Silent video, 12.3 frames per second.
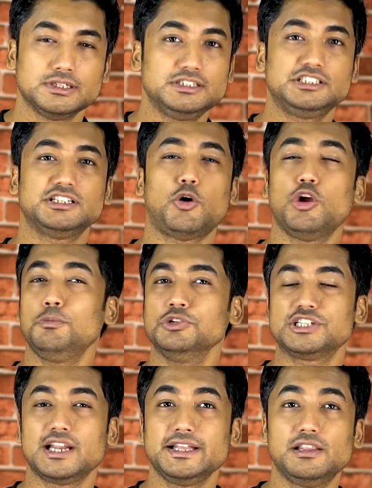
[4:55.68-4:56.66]
It's
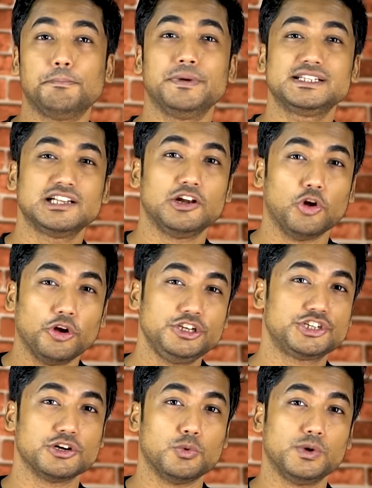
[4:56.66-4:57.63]
almost like the Pixel
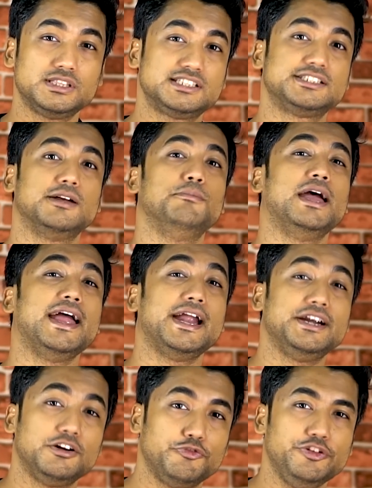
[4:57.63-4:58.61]
Launcher with some
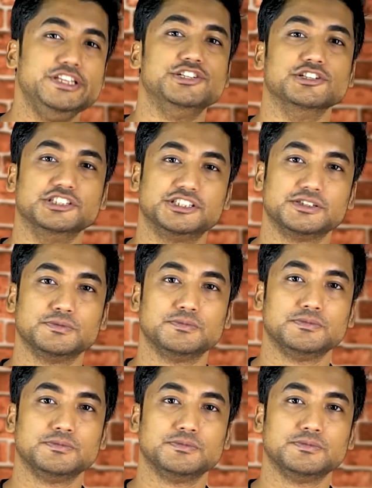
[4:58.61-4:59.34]
added features.